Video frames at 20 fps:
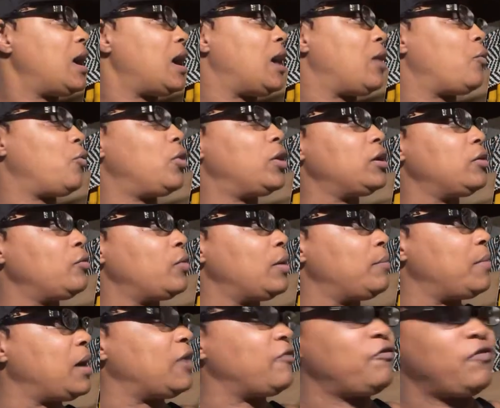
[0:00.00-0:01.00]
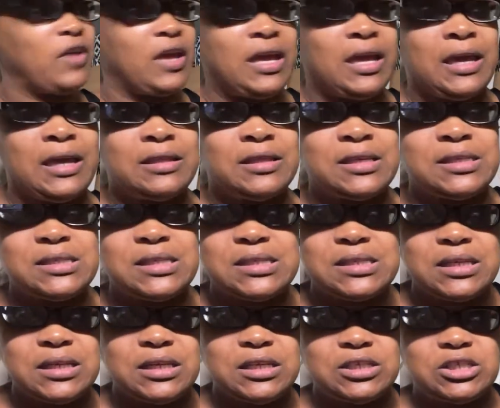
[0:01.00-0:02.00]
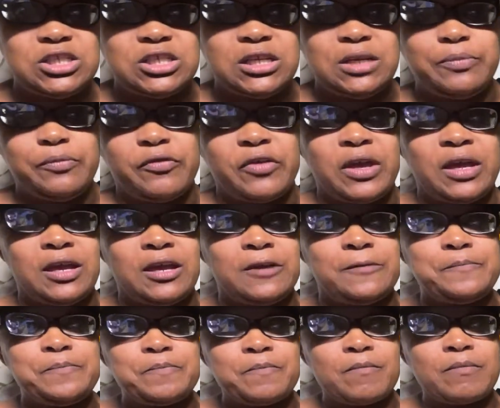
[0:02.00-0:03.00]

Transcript: I want to run my fan. This is a little cheap fan